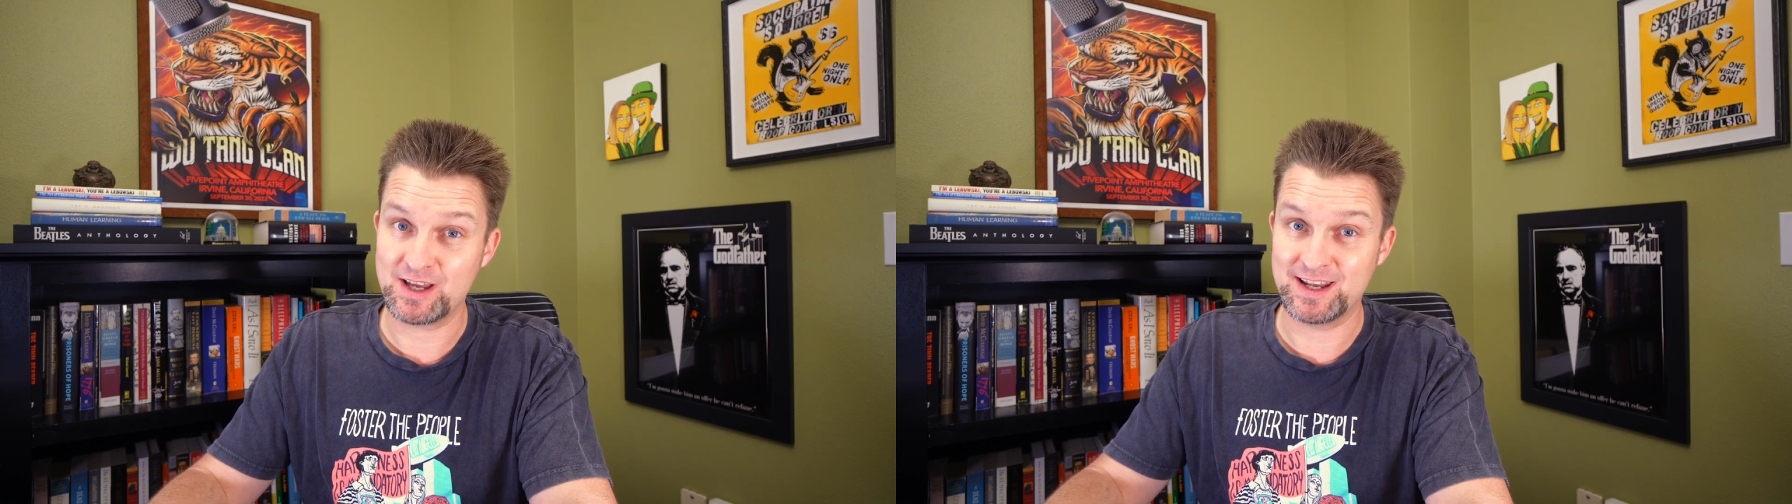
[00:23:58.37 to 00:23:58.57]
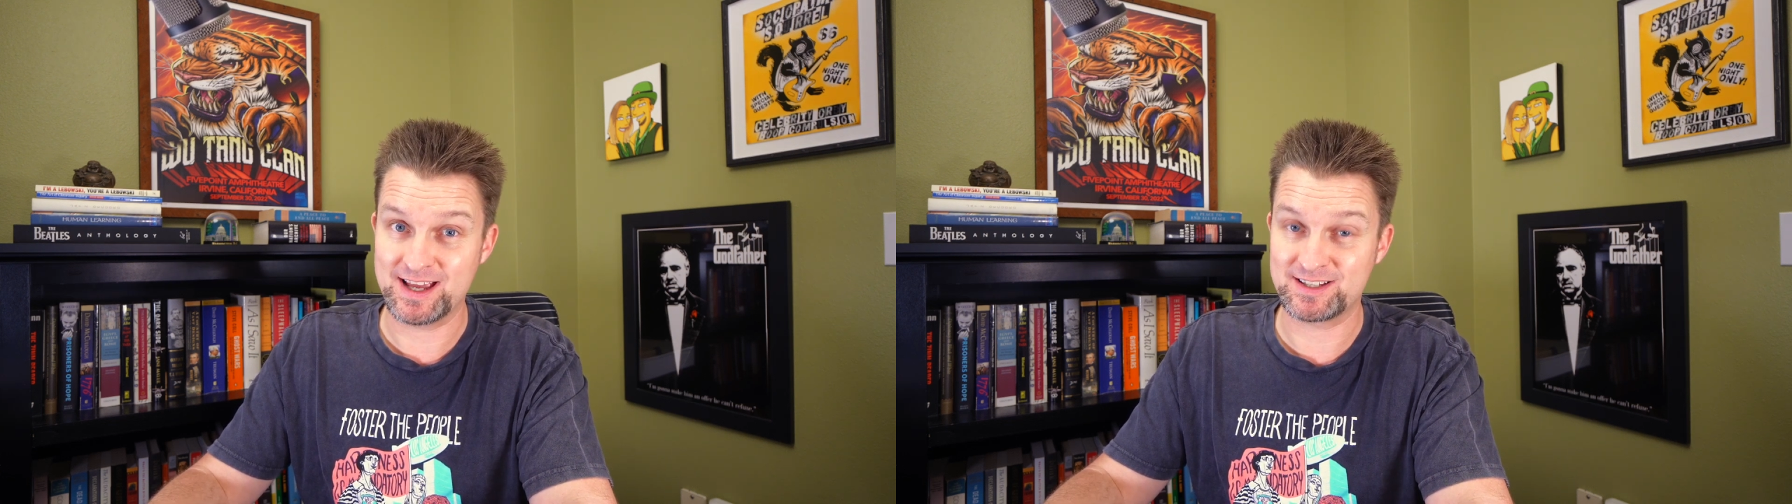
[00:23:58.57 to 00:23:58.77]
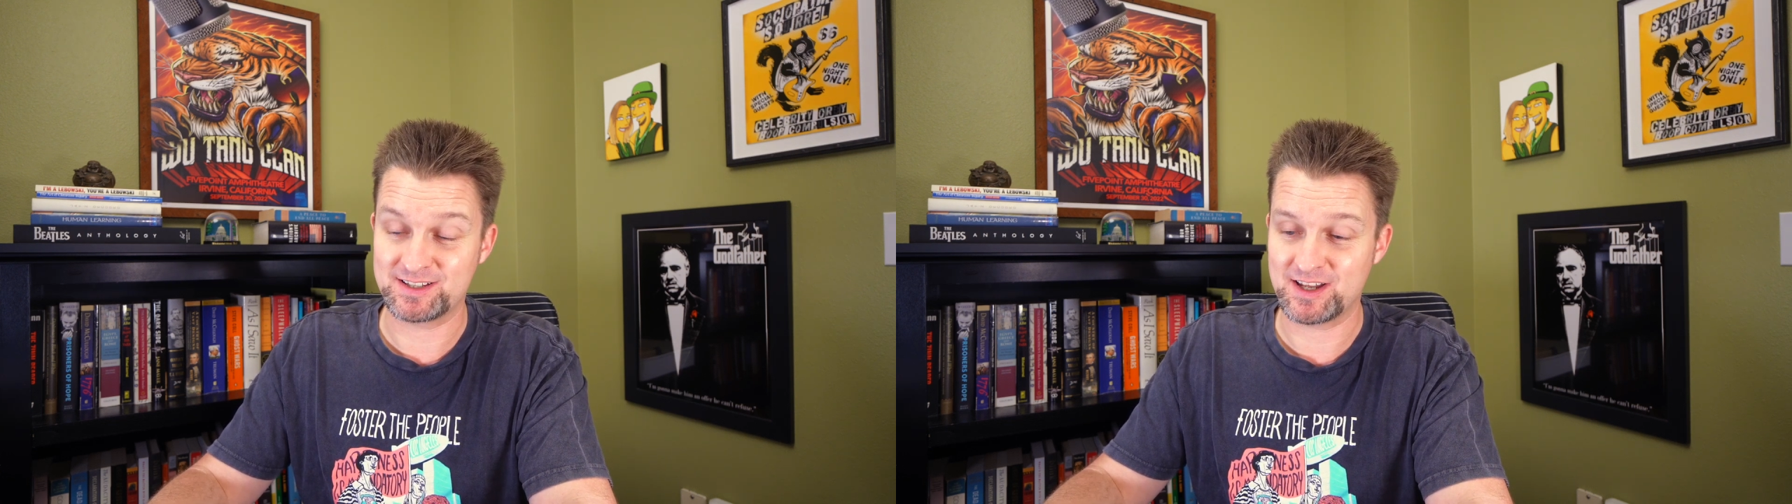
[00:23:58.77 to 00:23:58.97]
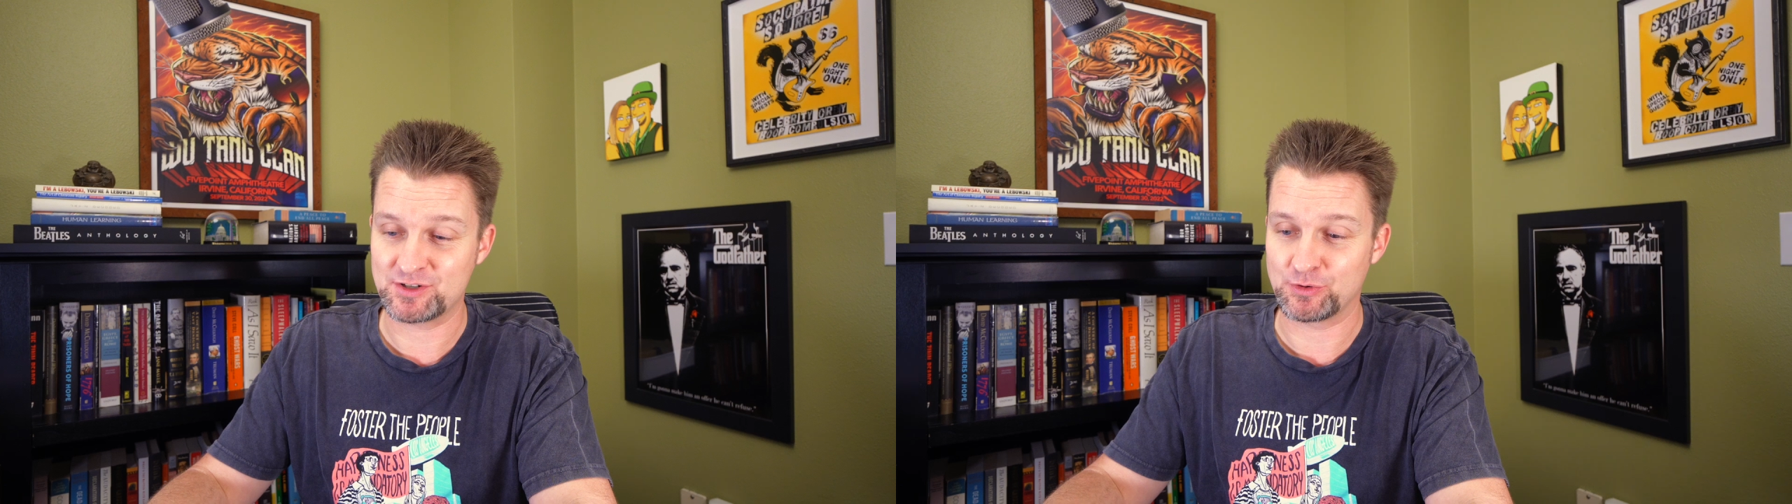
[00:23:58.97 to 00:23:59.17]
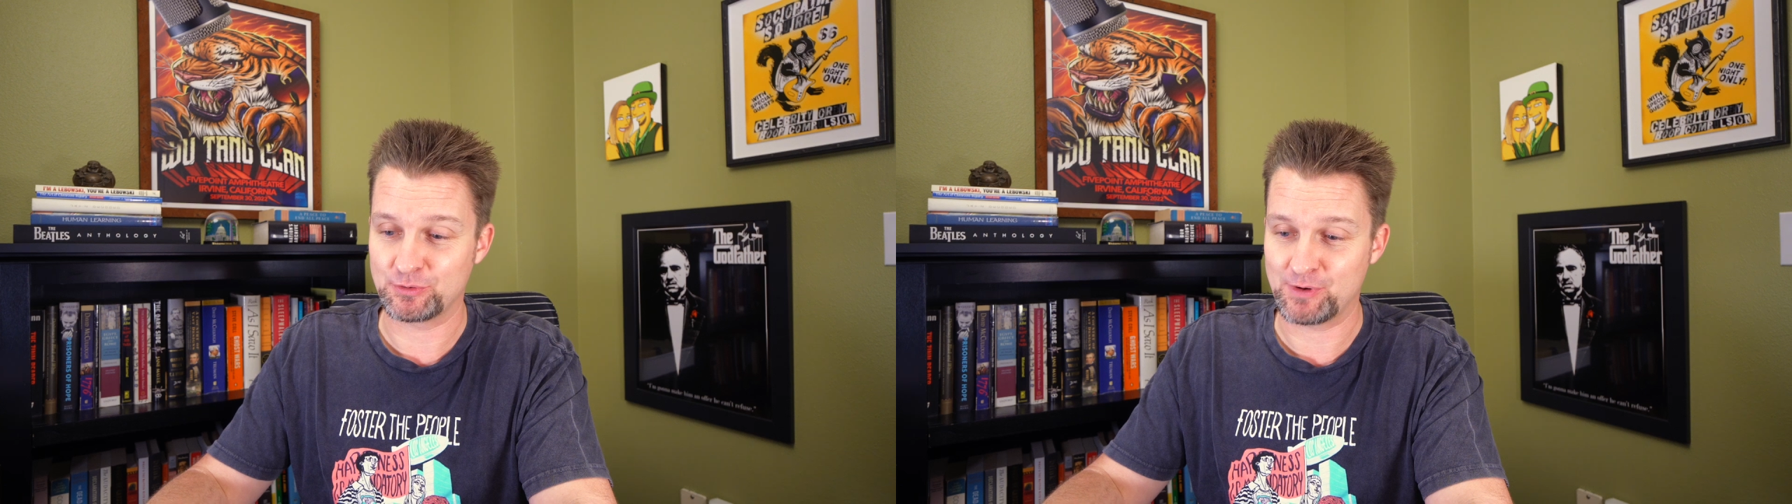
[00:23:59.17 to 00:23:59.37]
an
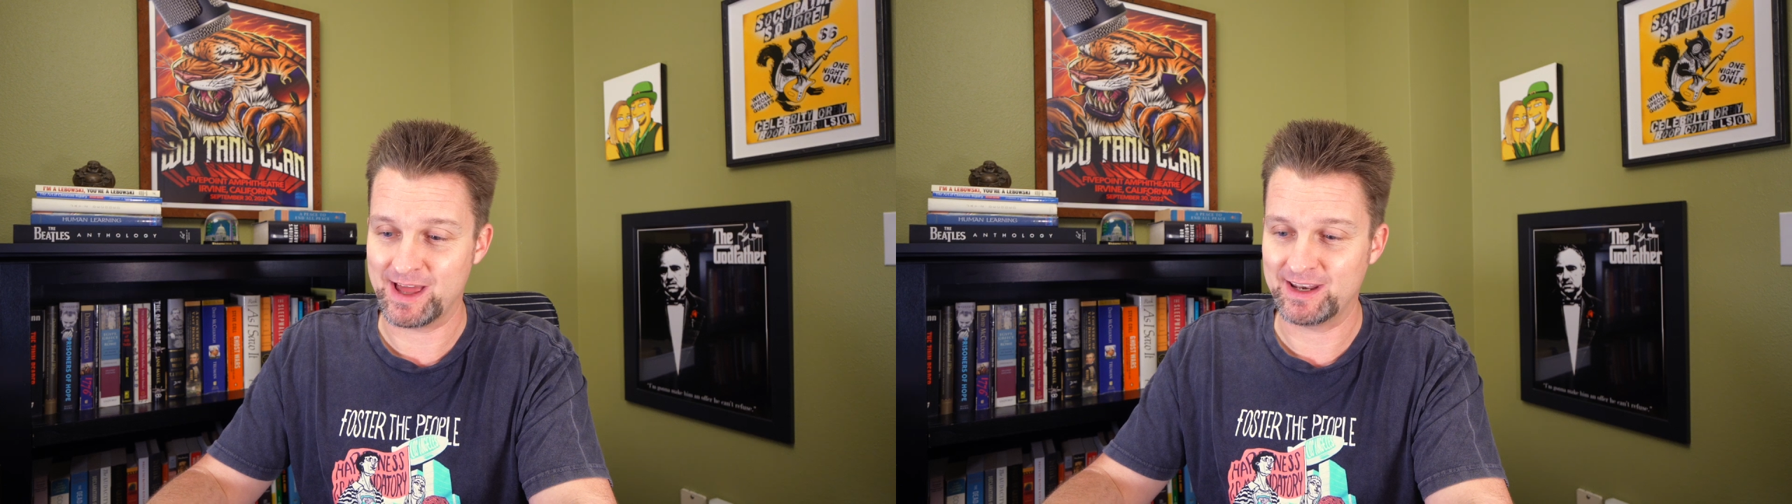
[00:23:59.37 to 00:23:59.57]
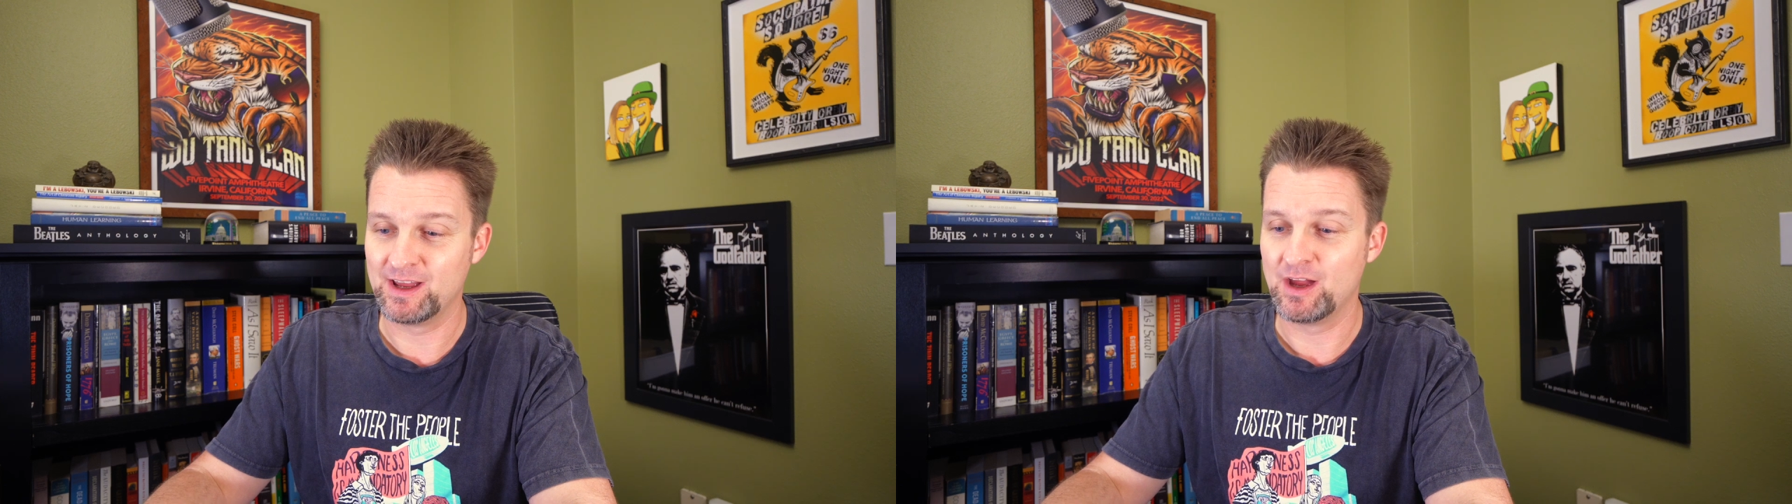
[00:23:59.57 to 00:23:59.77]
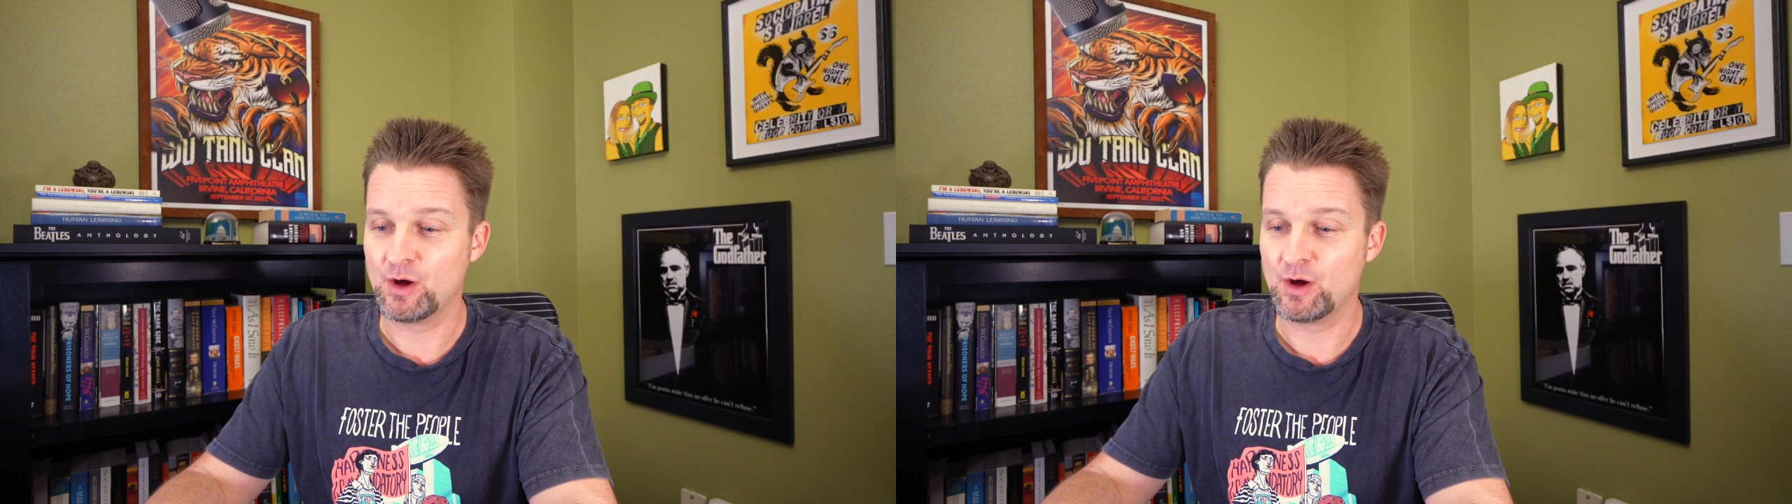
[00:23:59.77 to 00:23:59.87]
existential threat,